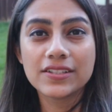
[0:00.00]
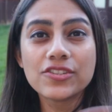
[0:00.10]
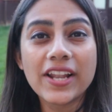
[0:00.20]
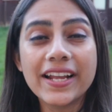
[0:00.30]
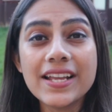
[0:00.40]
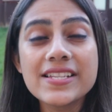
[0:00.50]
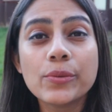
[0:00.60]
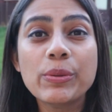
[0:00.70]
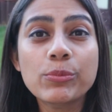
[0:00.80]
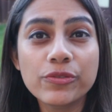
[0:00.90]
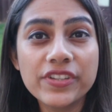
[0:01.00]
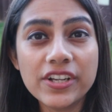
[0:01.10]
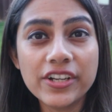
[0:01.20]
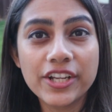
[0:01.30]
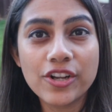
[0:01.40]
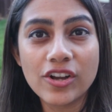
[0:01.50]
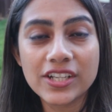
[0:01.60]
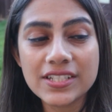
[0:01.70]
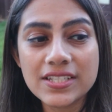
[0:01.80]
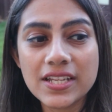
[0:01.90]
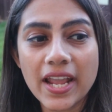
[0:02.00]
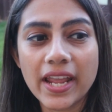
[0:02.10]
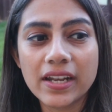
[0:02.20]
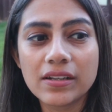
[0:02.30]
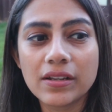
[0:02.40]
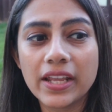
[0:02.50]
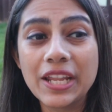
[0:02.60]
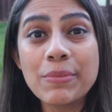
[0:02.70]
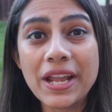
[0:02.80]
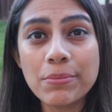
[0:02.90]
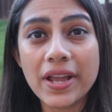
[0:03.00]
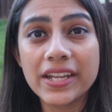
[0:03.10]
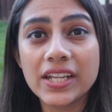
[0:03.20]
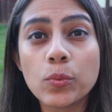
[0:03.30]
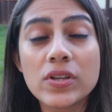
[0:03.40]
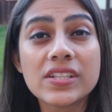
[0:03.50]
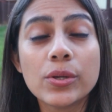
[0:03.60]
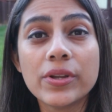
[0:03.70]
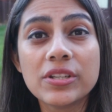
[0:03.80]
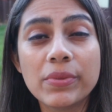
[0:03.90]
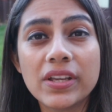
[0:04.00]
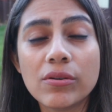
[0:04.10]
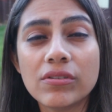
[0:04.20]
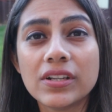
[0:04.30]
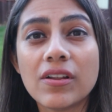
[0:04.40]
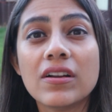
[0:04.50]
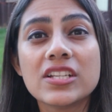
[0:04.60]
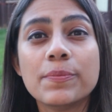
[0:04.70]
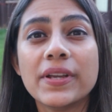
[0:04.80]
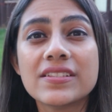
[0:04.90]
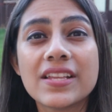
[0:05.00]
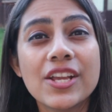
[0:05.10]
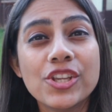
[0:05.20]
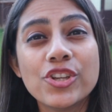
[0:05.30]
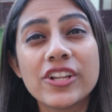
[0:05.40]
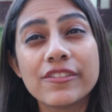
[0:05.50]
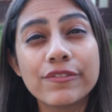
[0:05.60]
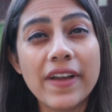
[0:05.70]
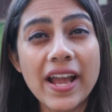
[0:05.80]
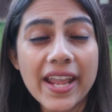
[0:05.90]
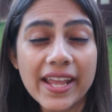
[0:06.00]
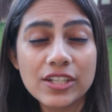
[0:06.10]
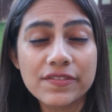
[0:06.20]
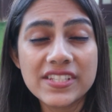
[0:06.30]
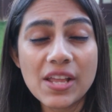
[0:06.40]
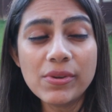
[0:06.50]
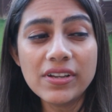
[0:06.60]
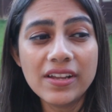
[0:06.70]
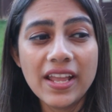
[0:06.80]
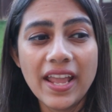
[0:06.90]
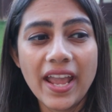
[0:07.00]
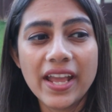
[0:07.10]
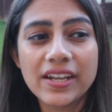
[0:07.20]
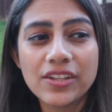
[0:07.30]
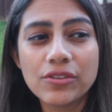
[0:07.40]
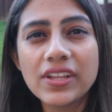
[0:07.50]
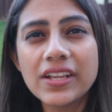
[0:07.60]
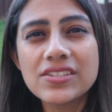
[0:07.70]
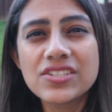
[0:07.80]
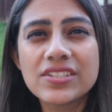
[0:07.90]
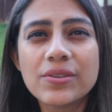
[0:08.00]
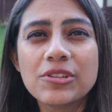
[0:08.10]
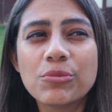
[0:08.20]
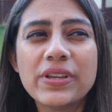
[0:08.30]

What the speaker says: So like I said, we moved here in August, and in my mind, it wasn't going to be cold in August because you're at the fag end of summer and you think it's just going to